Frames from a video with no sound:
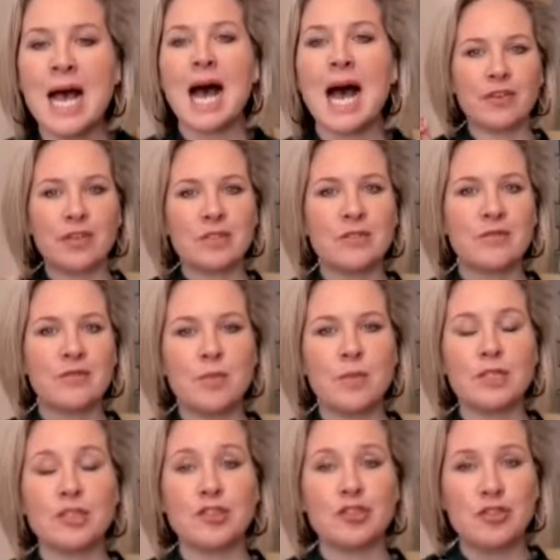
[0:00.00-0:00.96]
First and
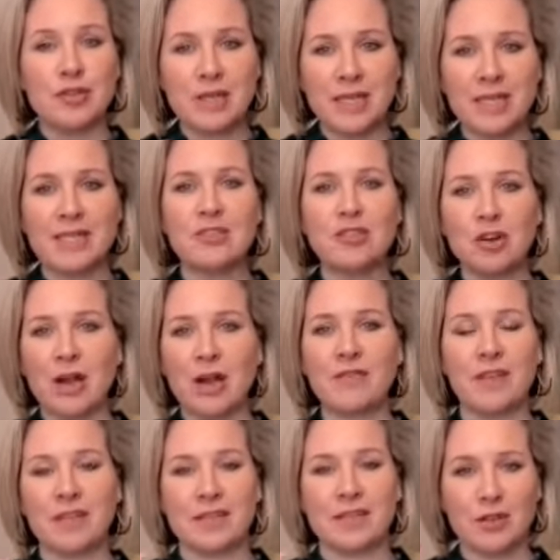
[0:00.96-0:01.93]
foremost, you need
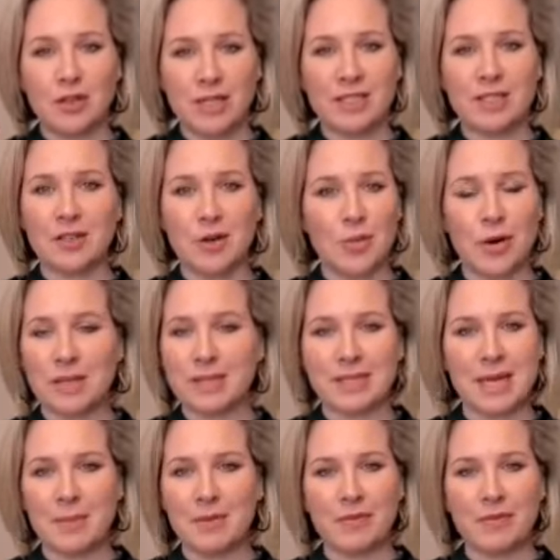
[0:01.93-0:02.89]
traffic. You need to know where it's
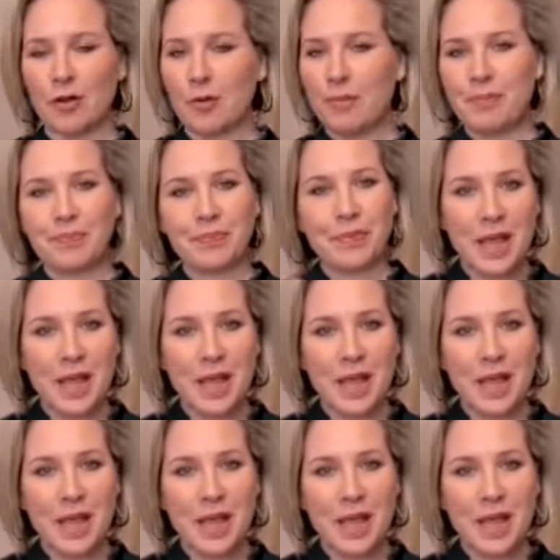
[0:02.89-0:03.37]
coming from.